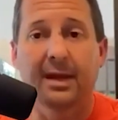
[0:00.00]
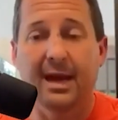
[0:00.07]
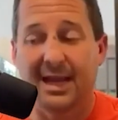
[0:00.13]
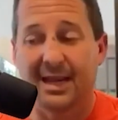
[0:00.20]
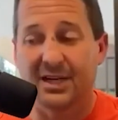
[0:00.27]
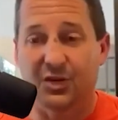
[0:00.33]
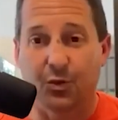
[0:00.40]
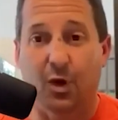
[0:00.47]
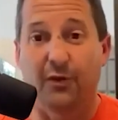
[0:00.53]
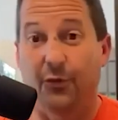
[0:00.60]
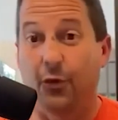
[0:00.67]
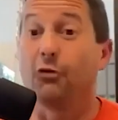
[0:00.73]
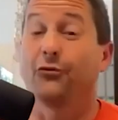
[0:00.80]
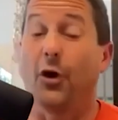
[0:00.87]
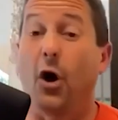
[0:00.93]
And his
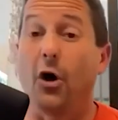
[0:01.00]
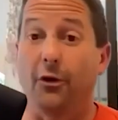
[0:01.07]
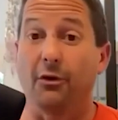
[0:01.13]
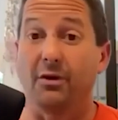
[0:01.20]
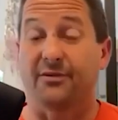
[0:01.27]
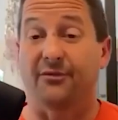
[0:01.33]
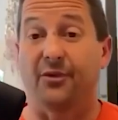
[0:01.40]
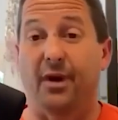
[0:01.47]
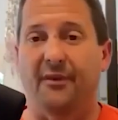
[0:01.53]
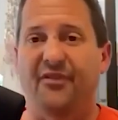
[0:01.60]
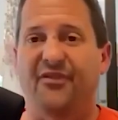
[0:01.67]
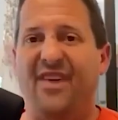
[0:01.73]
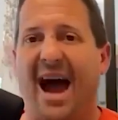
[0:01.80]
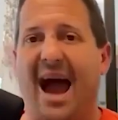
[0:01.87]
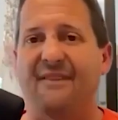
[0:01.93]
12-year-old daughter is in front of
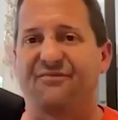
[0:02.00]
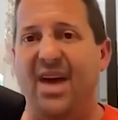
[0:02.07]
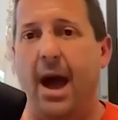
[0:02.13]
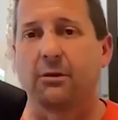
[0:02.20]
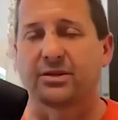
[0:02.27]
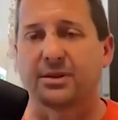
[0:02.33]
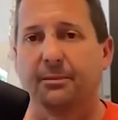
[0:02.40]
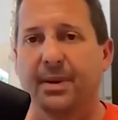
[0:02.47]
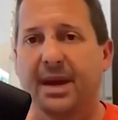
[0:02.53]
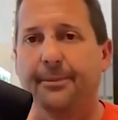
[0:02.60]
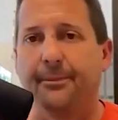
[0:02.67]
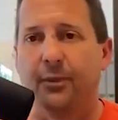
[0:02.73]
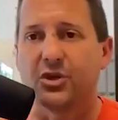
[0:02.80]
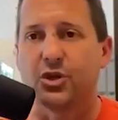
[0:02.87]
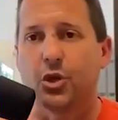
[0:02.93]
5,000
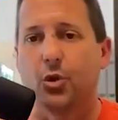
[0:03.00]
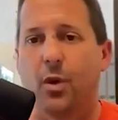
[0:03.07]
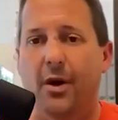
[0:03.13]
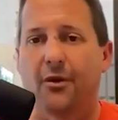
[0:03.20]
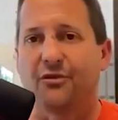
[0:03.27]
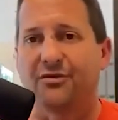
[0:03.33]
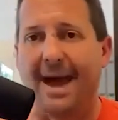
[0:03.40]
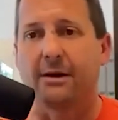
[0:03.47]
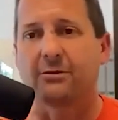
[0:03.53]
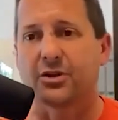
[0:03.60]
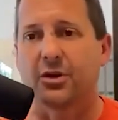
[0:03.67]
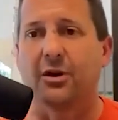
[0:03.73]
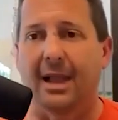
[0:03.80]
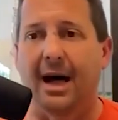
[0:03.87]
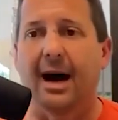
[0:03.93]
people and 200,000
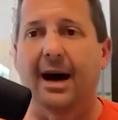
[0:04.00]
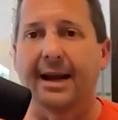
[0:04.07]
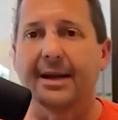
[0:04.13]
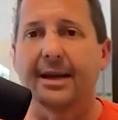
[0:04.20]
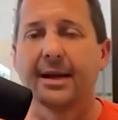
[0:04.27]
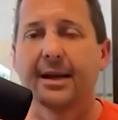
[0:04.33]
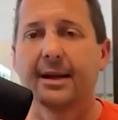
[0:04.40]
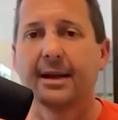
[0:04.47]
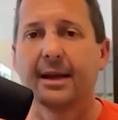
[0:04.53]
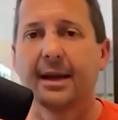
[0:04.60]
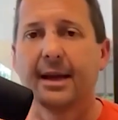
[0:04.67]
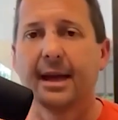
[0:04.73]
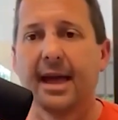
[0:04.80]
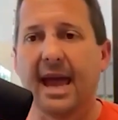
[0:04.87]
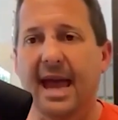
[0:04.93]
online,
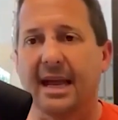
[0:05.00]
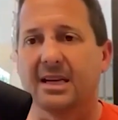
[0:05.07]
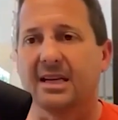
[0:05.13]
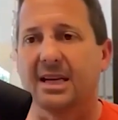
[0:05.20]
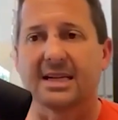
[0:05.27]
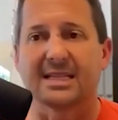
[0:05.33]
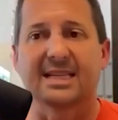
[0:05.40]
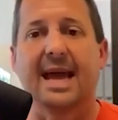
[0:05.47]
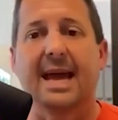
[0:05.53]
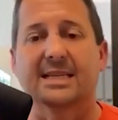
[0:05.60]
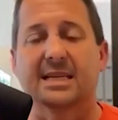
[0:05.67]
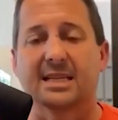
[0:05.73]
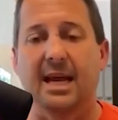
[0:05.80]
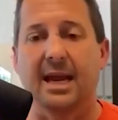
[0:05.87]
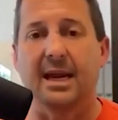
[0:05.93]
and doesn't
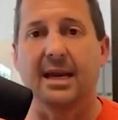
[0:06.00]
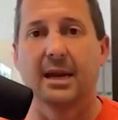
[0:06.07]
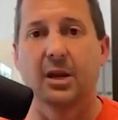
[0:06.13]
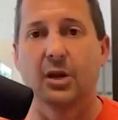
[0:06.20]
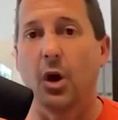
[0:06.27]
hesitate.